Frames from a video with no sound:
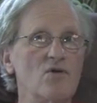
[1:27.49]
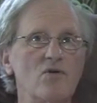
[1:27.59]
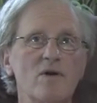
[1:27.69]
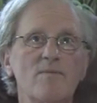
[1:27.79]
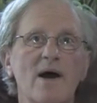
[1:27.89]

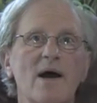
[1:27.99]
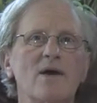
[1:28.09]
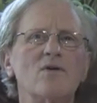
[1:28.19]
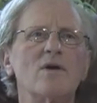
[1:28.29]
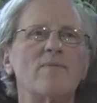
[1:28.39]
You can buy,
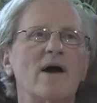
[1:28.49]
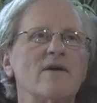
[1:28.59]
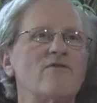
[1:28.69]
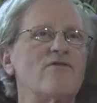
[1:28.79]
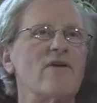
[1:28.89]
you can buy
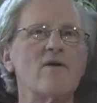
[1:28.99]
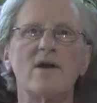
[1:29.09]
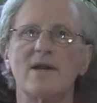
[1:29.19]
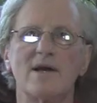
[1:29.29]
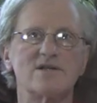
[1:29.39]
a
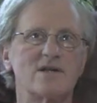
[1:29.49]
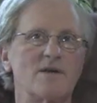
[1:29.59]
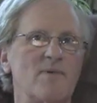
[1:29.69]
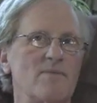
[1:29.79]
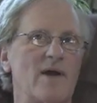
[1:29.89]
very nice
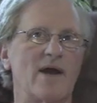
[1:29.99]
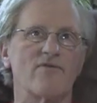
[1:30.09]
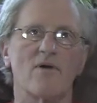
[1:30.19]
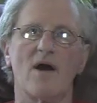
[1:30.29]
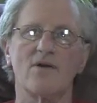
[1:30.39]
sleeping bag
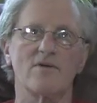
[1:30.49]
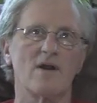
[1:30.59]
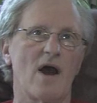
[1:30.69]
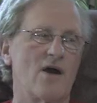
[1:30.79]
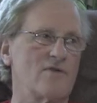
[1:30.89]
for one hundred,
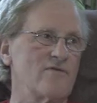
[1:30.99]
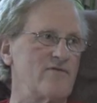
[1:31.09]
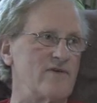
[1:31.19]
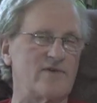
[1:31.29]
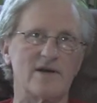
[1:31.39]
one hundred
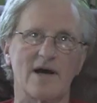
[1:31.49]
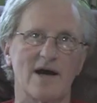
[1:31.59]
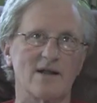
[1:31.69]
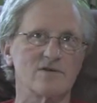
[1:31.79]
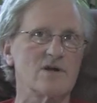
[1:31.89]
fifty
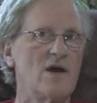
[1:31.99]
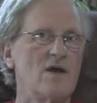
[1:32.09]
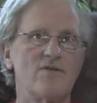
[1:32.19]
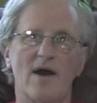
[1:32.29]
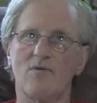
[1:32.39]
dollars
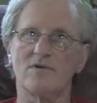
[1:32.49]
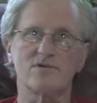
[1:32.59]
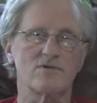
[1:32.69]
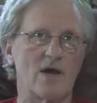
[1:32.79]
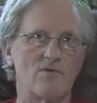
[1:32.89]
that will,
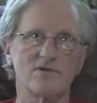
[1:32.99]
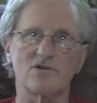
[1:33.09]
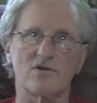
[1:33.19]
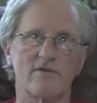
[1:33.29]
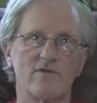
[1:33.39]
that will
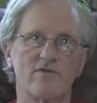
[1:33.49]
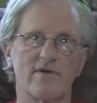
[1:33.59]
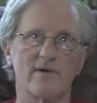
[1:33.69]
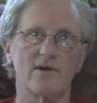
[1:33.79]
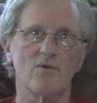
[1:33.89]
serve you
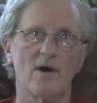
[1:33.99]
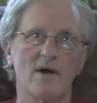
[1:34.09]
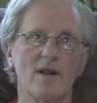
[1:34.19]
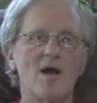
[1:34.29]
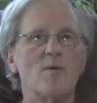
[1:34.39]
very
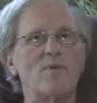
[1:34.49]
well.